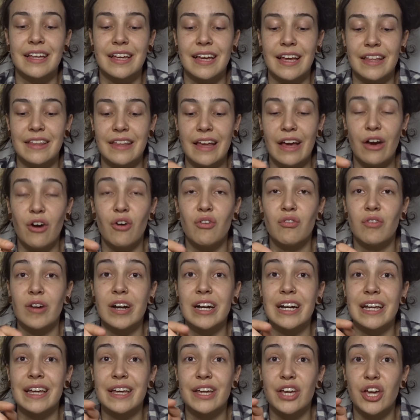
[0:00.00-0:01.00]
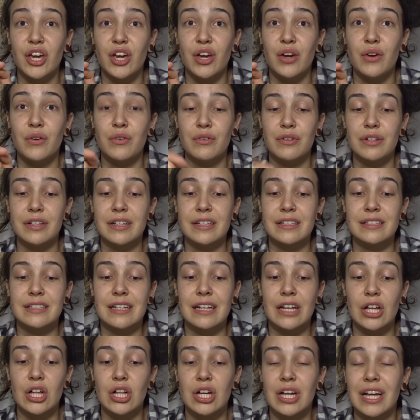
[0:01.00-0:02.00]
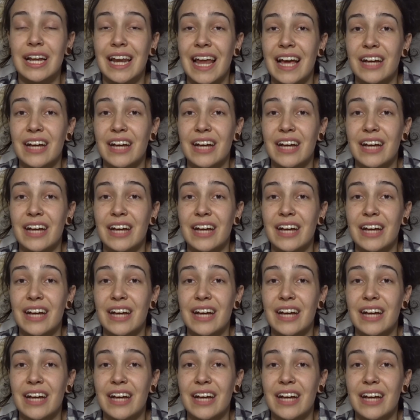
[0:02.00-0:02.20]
and they are really cute. It's a little